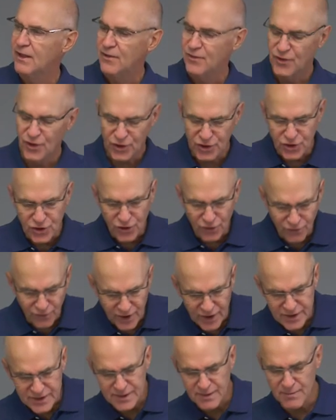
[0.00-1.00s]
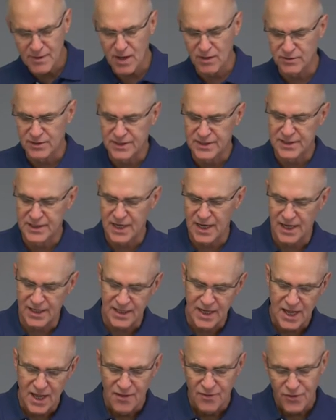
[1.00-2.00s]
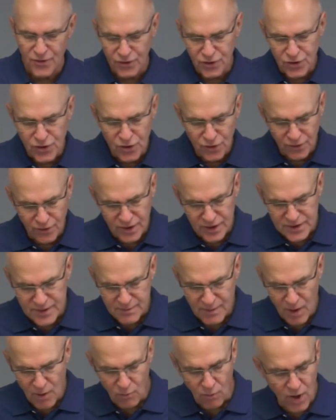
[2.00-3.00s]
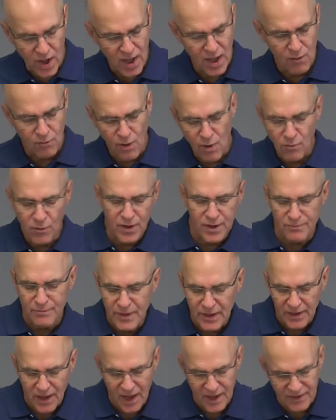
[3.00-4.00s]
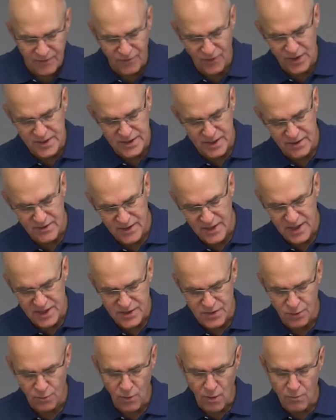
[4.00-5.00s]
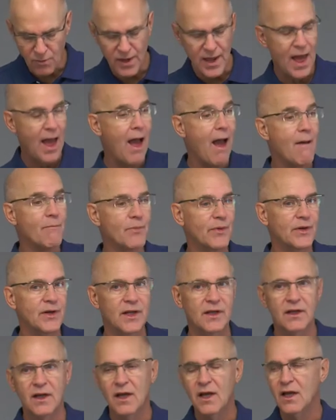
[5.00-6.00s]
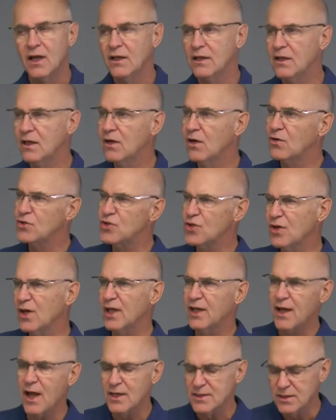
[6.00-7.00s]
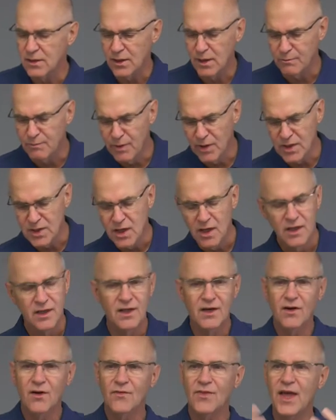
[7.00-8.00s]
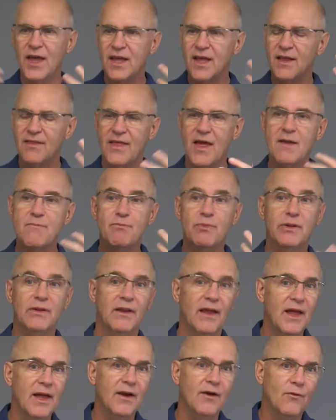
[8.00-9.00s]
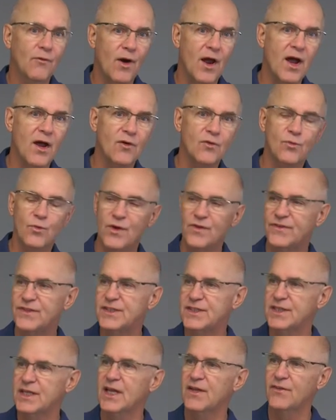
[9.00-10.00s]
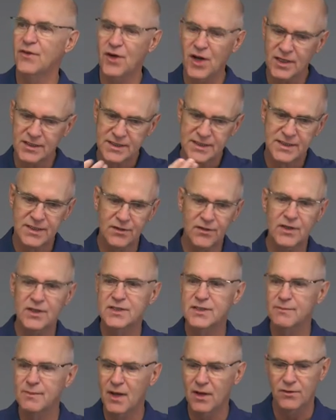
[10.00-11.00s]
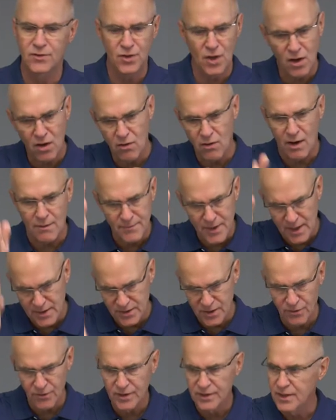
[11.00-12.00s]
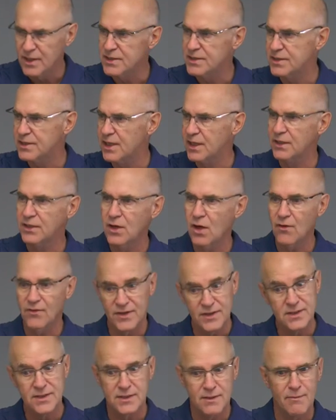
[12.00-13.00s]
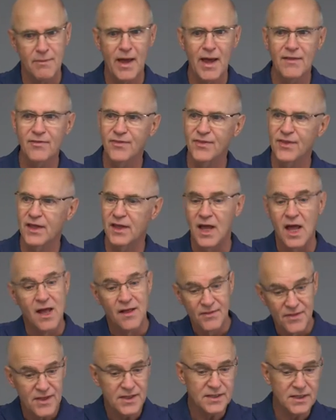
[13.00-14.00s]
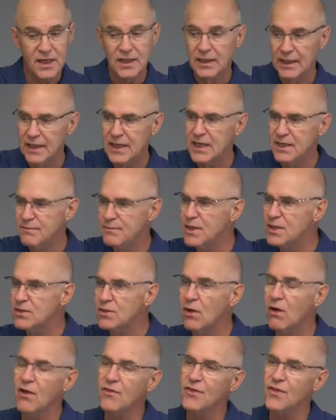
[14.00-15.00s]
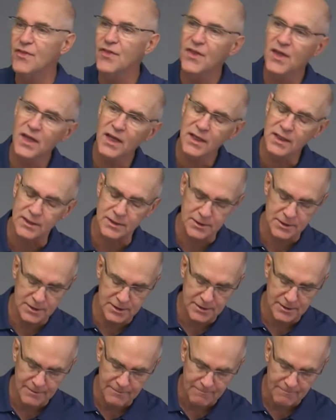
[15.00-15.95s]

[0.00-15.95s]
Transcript: They're curious about sin. They're curious about, well, what would it be like if I did this, or what would happen? And you know, surely God's not going to punish. You know, they, they play around with sin. They're not serious about, no, I'm not doing this thing. No, this is a bad thing. This can lead me to other things.